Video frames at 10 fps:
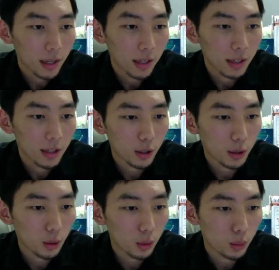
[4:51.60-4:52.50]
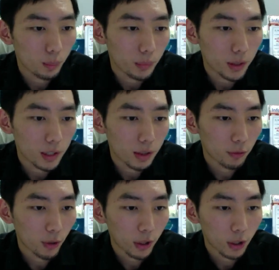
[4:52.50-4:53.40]
So there's
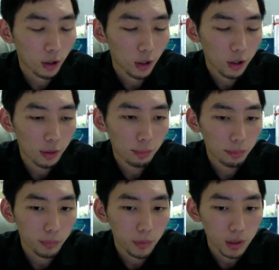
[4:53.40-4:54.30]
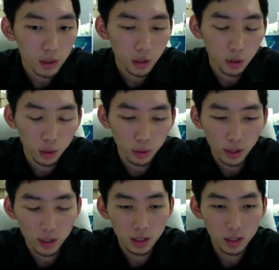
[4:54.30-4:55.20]
Folliculorum. So
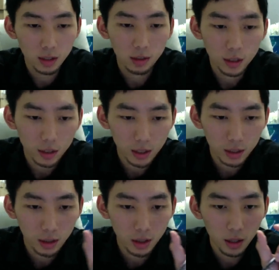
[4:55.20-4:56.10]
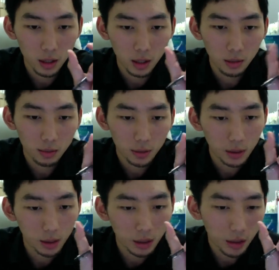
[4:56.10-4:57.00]
that's
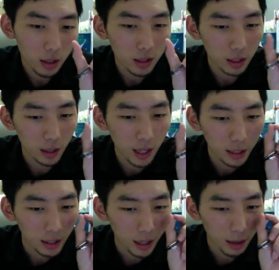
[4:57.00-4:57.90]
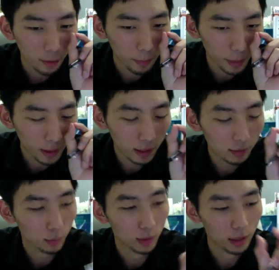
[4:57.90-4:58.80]
it's a lot kind of a bigger.
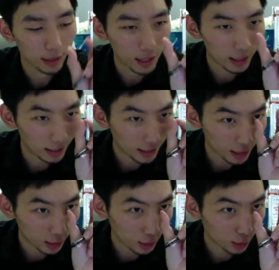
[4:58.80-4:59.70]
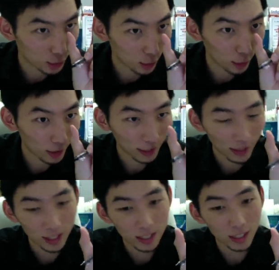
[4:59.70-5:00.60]
Well, I can't I shouldn't show you like
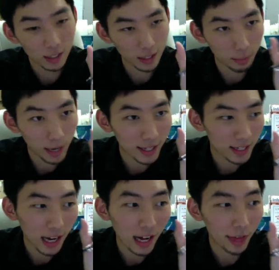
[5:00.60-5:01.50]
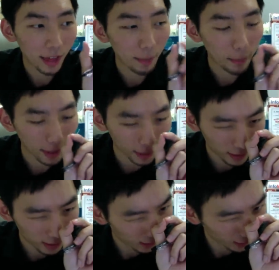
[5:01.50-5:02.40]
this because the mites aren't that big,
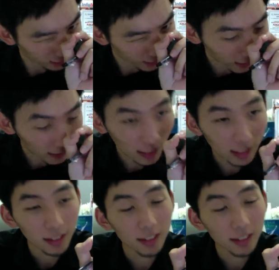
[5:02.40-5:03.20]
they're like tiny.